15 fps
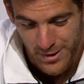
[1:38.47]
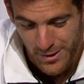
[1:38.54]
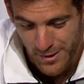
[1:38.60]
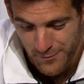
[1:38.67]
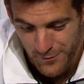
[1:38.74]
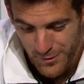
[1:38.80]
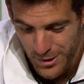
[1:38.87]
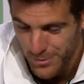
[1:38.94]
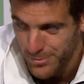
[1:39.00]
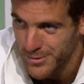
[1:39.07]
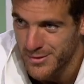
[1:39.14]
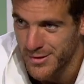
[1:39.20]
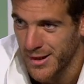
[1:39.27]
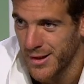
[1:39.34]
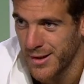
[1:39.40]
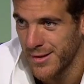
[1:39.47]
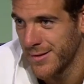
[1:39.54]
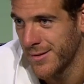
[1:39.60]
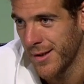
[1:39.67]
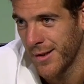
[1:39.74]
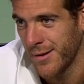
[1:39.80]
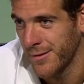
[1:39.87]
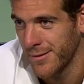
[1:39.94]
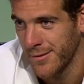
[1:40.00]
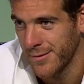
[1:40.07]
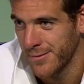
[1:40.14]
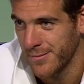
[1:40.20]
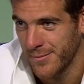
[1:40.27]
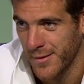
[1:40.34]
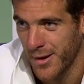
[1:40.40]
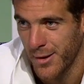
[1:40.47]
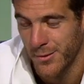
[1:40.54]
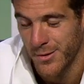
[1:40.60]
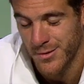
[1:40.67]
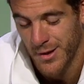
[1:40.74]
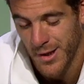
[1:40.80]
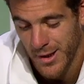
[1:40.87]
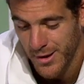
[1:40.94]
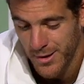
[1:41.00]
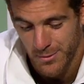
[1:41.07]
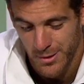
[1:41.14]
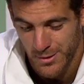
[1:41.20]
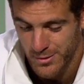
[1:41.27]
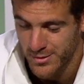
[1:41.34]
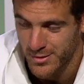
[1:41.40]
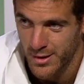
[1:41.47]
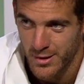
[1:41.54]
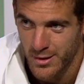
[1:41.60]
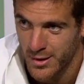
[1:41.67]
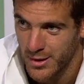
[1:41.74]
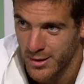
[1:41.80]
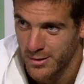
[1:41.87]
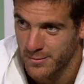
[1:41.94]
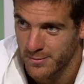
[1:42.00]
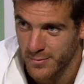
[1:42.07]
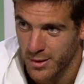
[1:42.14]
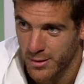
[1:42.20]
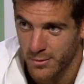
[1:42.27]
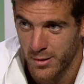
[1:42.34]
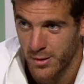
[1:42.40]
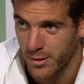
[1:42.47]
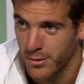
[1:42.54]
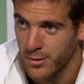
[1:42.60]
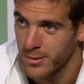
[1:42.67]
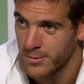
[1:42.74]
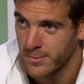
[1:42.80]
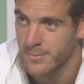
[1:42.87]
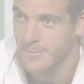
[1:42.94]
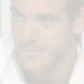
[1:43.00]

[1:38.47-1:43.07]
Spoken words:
unbelievable tennis, and I was lucky because I did everything good.